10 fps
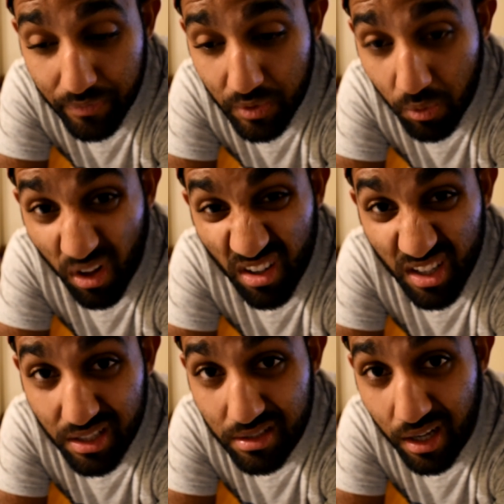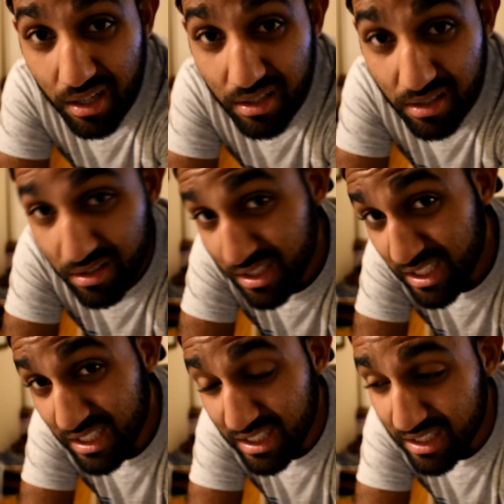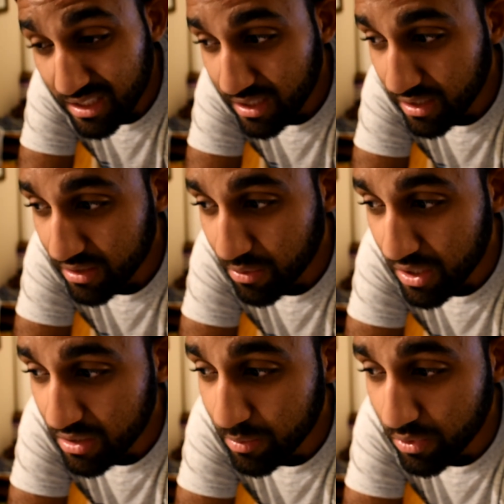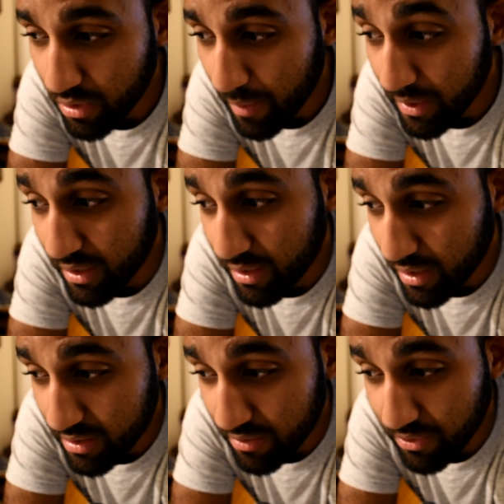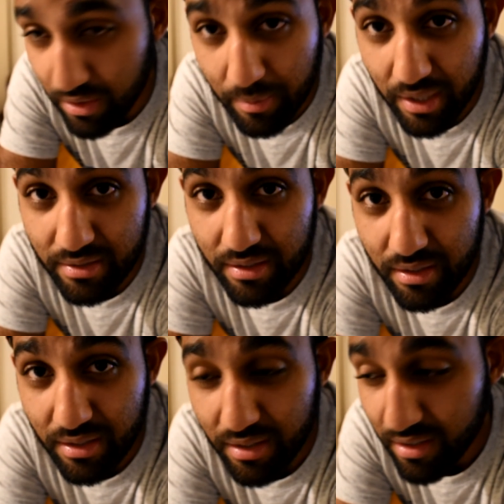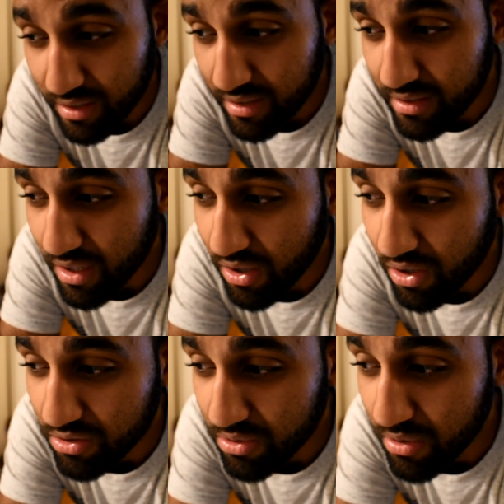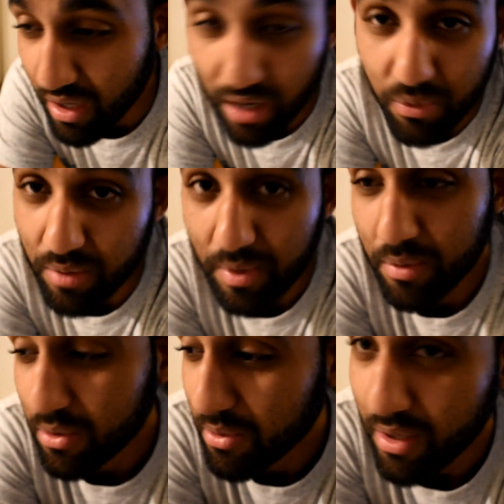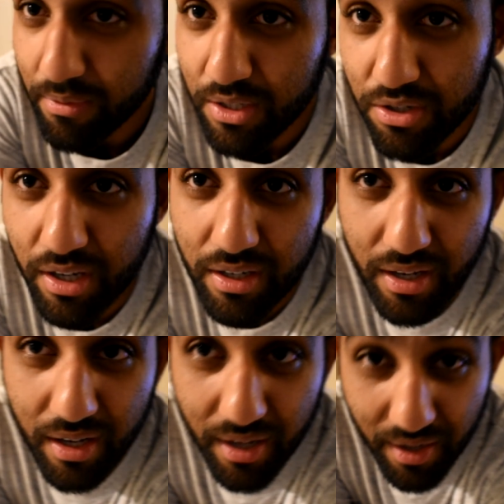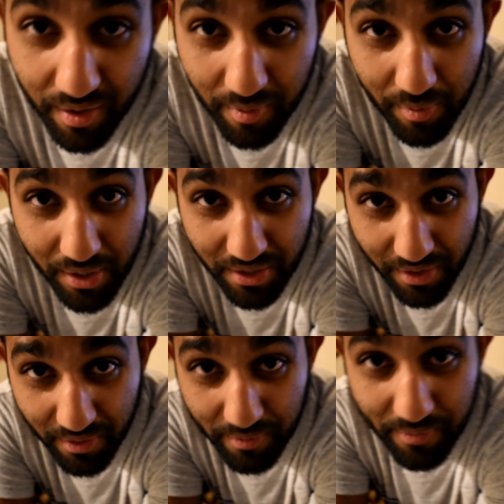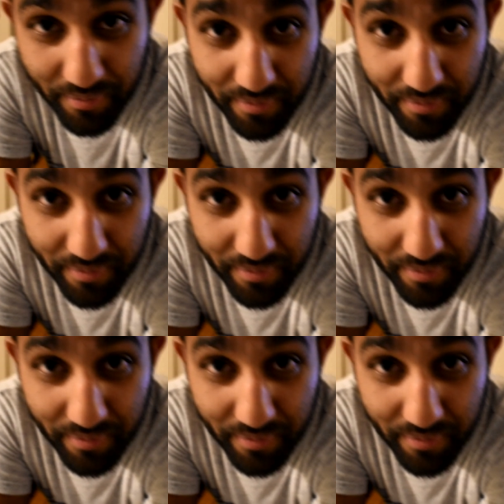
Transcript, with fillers: quality is kind of eh, it's questionable. I mean, it's a freaking basket. It's kind of hard to do that. I wouldn't be able to do that if I tried. But um,